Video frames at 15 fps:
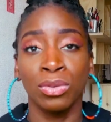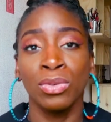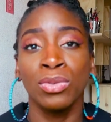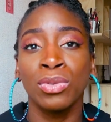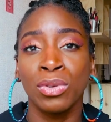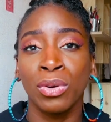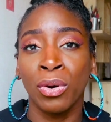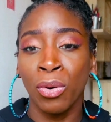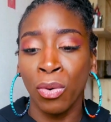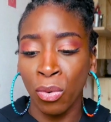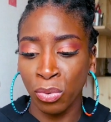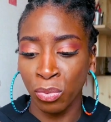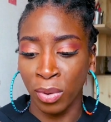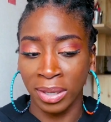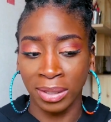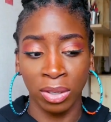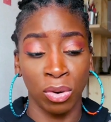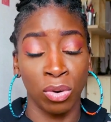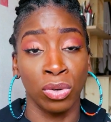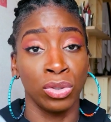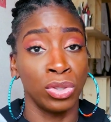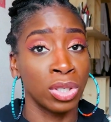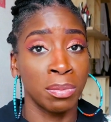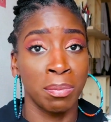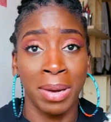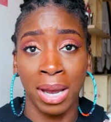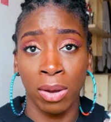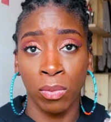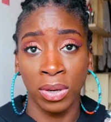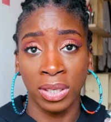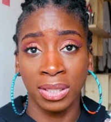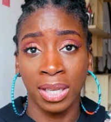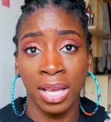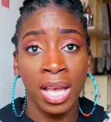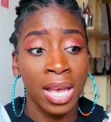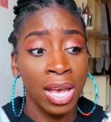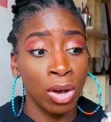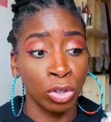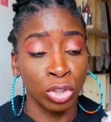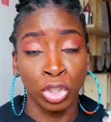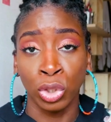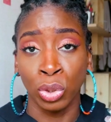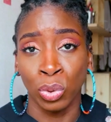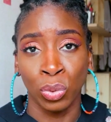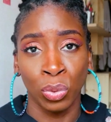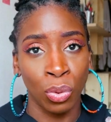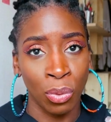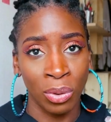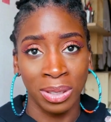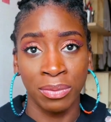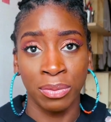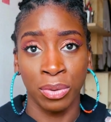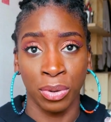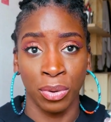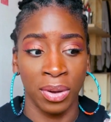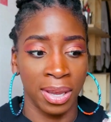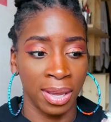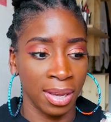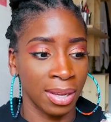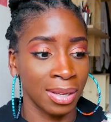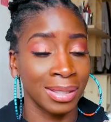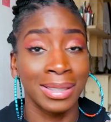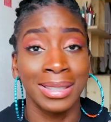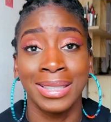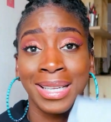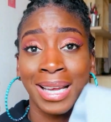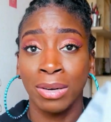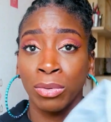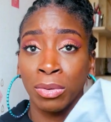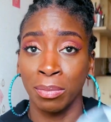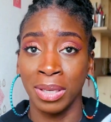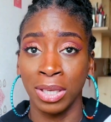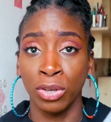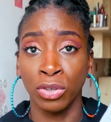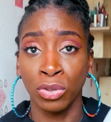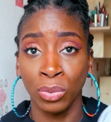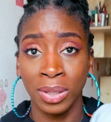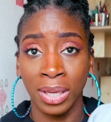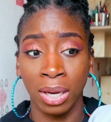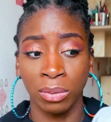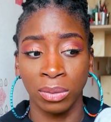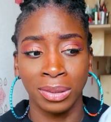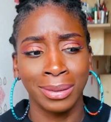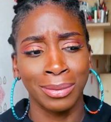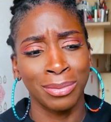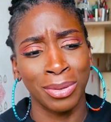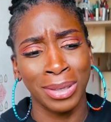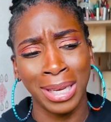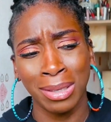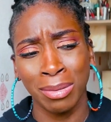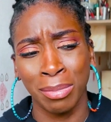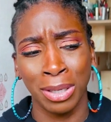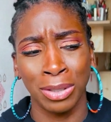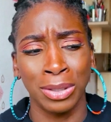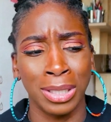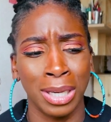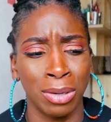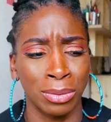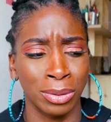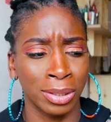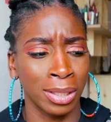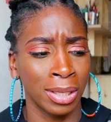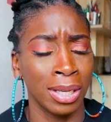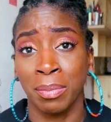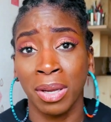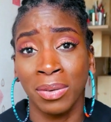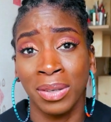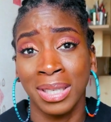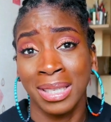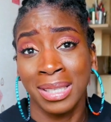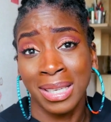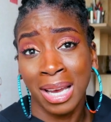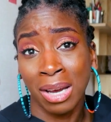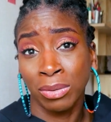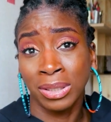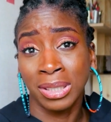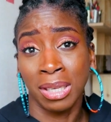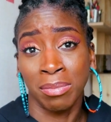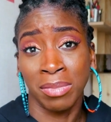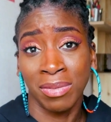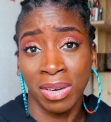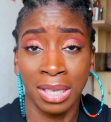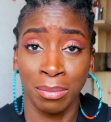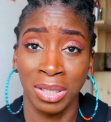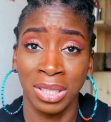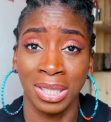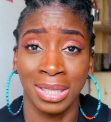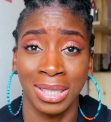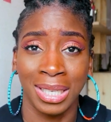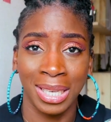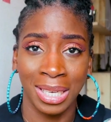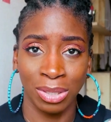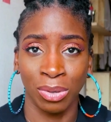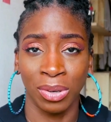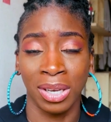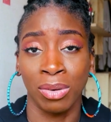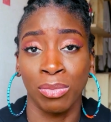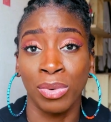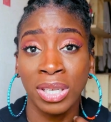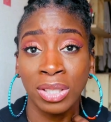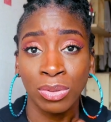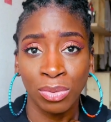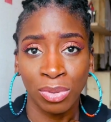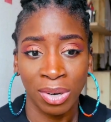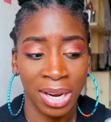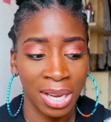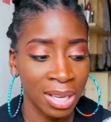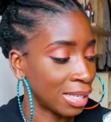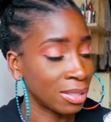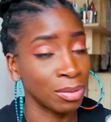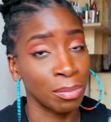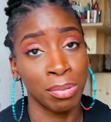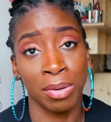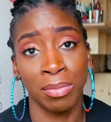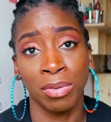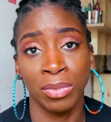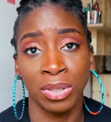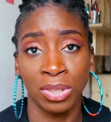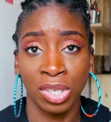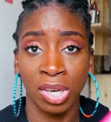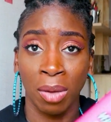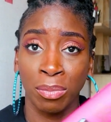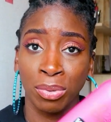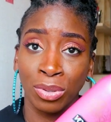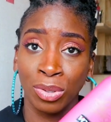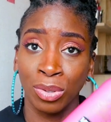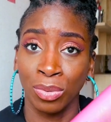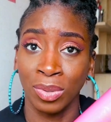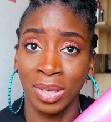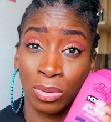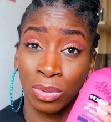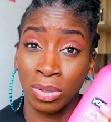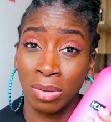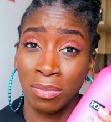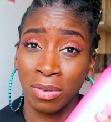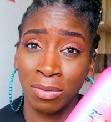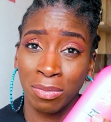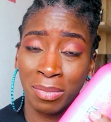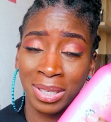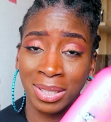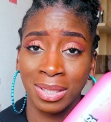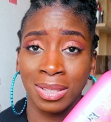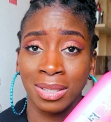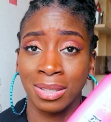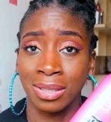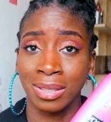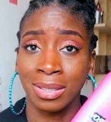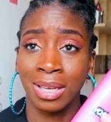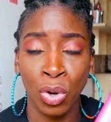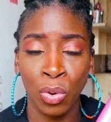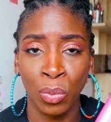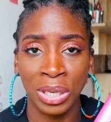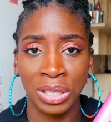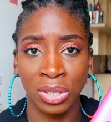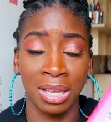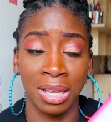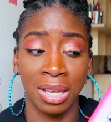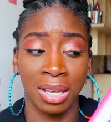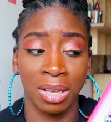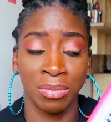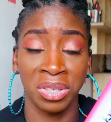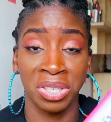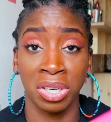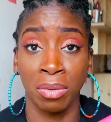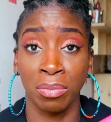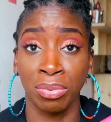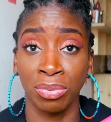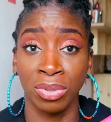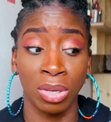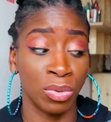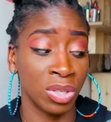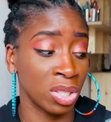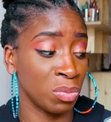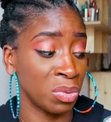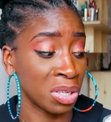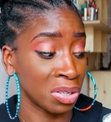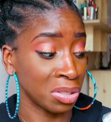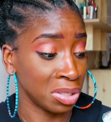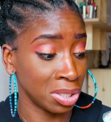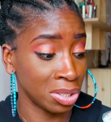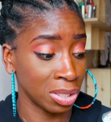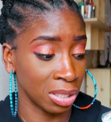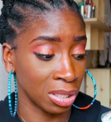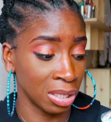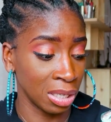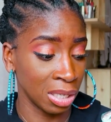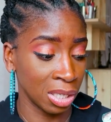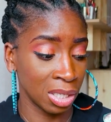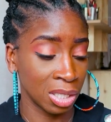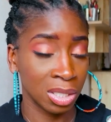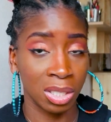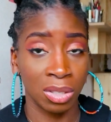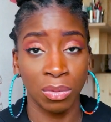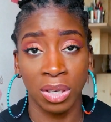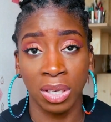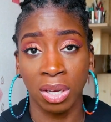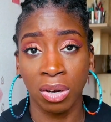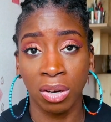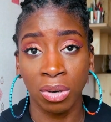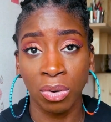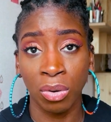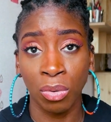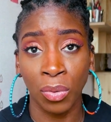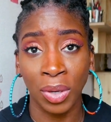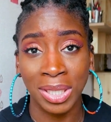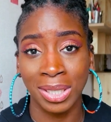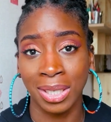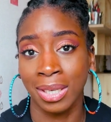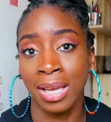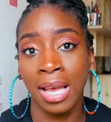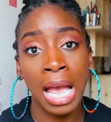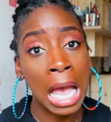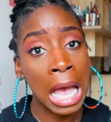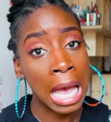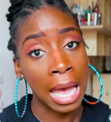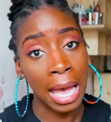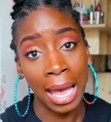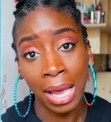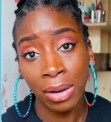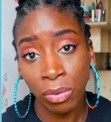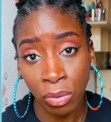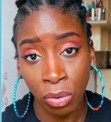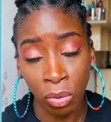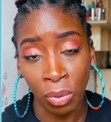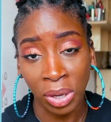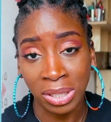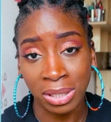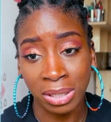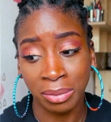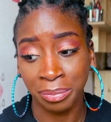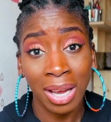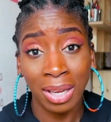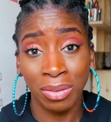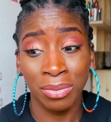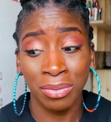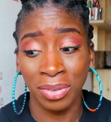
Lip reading: use a whole one or just buy 1 or 2 only for your hair. That will be your new towels. Forget about the towels. Apparently towels can be damaging. They get your hair way too dry, and that's the problem with the shampoo too. So some of my sisters don't wash their hair with shampoo. They wash it with conditioner. That's what they call co-washing. I don't co-wash. I don't